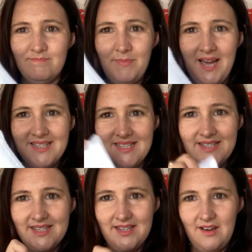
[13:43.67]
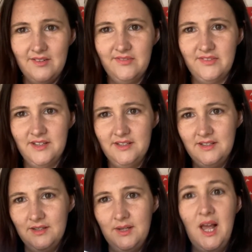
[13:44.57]
padded stuff.
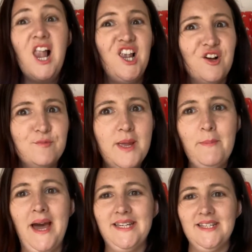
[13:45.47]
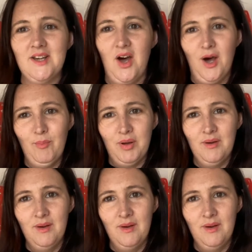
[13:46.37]
Love me a padded cup.